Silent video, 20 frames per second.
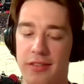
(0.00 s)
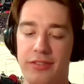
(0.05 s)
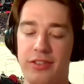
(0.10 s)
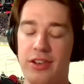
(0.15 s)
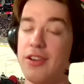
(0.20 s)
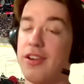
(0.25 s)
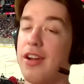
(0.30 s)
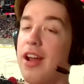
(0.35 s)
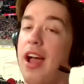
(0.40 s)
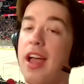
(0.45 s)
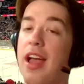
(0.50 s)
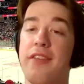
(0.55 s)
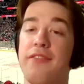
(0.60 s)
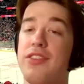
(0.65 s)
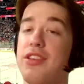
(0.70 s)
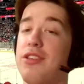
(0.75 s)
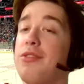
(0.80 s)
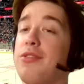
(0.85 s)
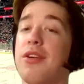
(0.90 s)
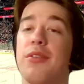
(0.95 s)
If
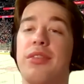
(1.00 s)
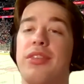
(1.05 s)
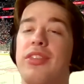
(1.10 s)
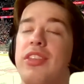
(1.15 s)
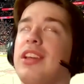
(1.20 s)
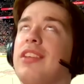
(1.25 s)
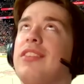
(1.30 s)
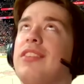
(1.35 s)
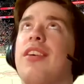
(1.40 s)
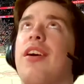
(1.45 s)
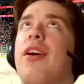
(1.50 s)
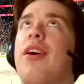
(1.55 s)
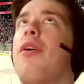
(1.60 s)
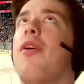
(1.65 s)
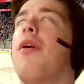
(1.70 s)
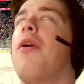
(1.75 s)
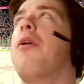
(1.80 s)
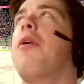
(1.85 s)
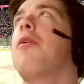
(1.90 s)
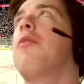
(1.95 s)
you don't think
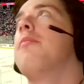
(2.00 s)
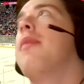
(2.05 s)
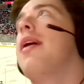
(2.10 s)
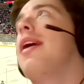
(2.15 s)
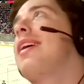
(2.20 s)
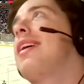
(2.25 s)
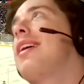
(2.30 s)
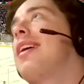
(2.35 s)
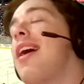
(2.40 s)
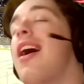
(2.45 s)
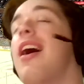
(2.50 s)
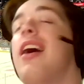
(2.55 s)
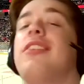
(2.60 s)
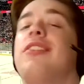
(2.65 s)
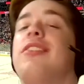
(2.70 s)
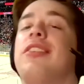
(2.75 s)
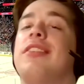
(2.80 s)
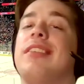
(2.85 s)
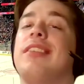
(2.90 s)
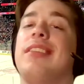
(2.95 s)
so, oh my
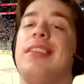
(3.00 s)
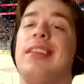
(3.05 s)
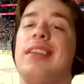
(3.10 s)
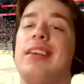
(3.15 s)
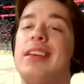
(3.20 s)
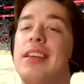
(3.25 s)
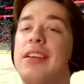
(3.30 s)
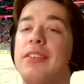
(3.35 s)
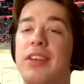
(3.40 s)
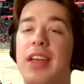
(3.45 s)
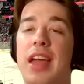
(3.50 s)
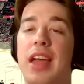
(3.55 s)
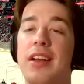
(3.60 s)
God, just leave.